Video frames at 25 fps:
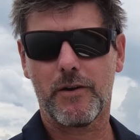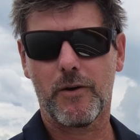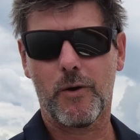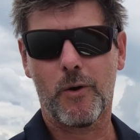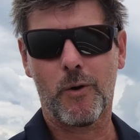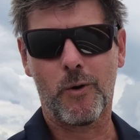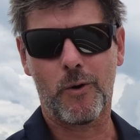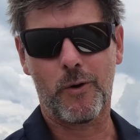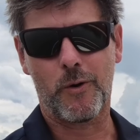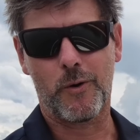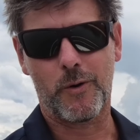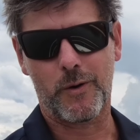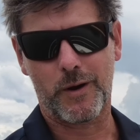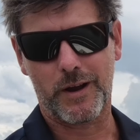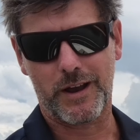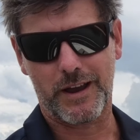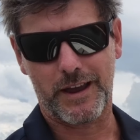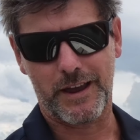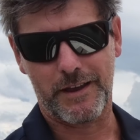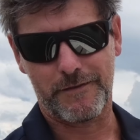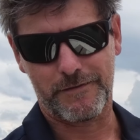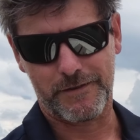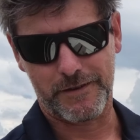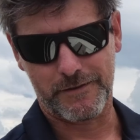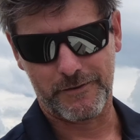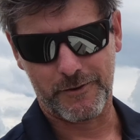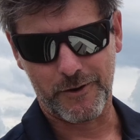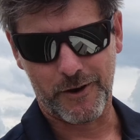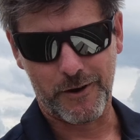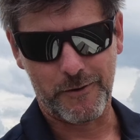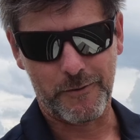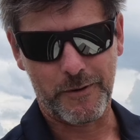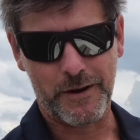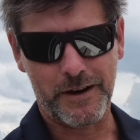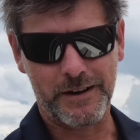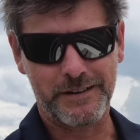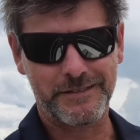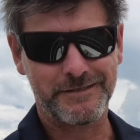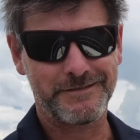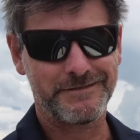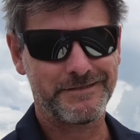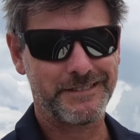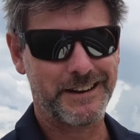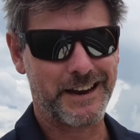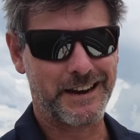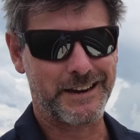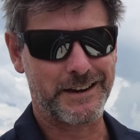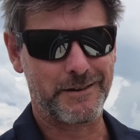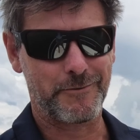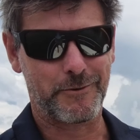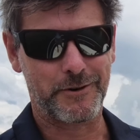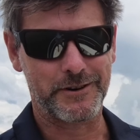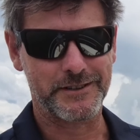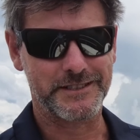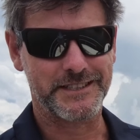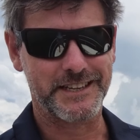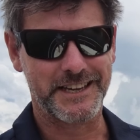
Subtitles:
or if you've got one and you want to